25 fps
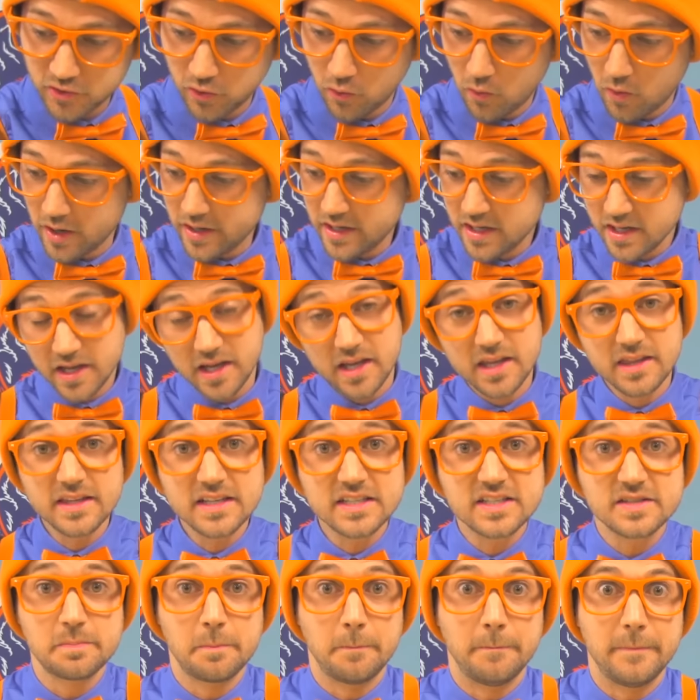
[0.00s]
toy in
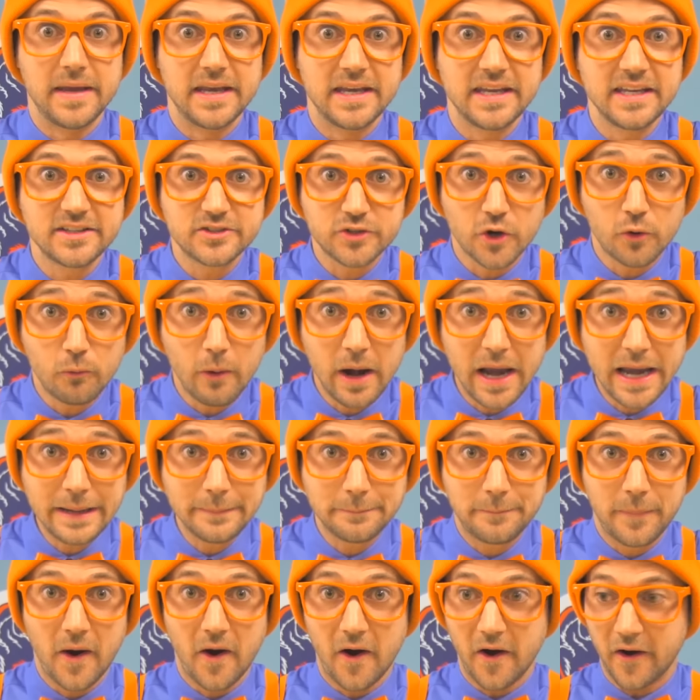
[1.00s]
this mini
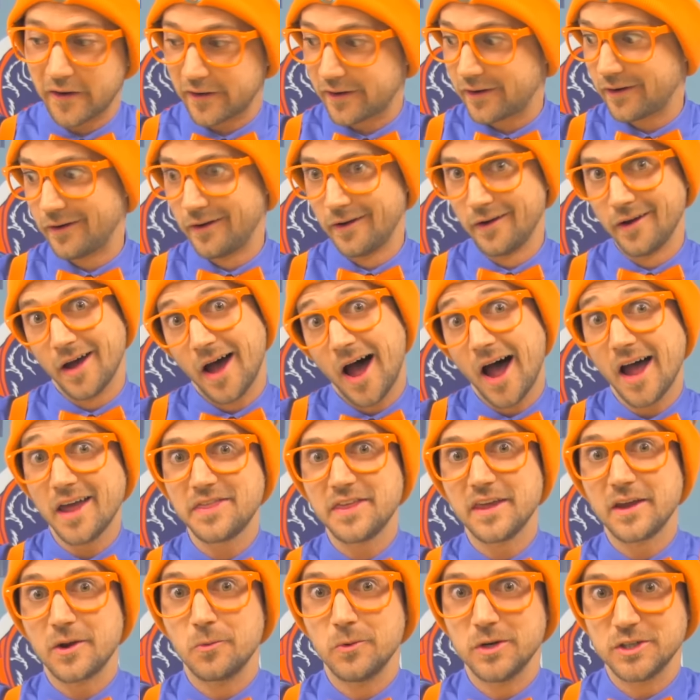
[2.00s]
terrain park. I
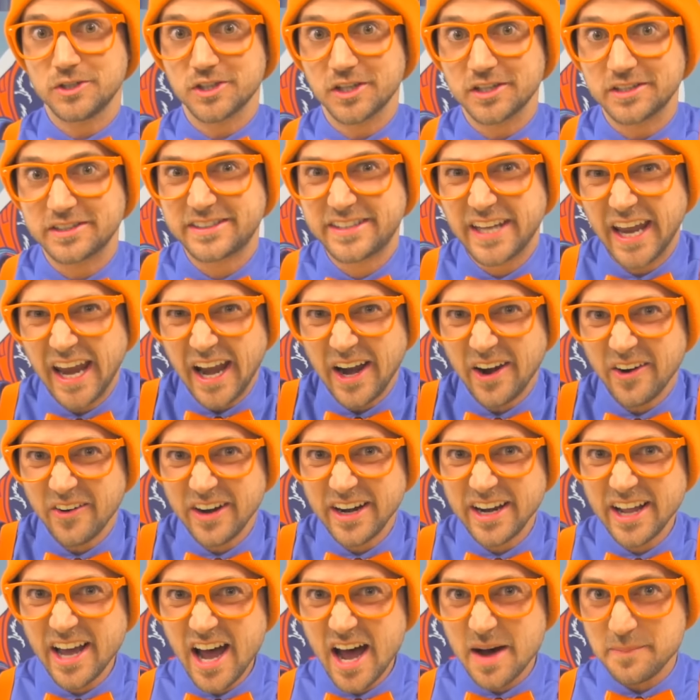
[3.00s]
think we should tear
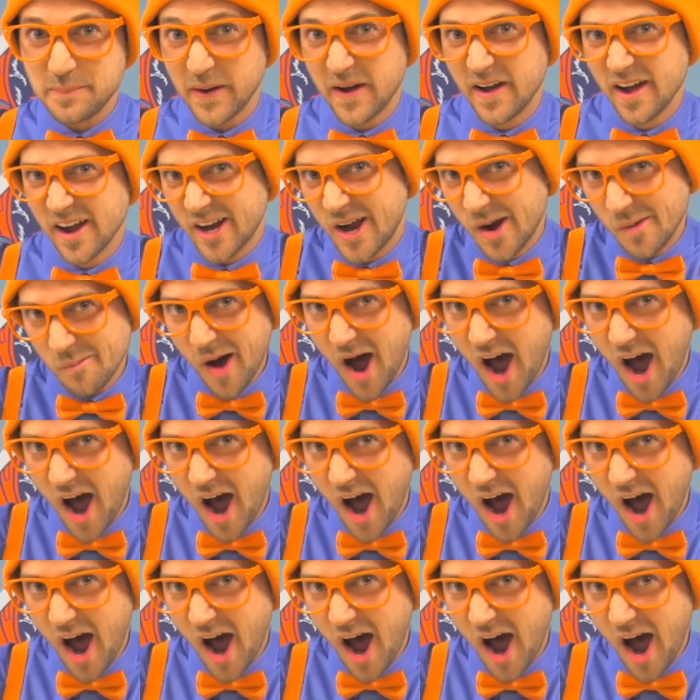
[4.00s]
it up. Come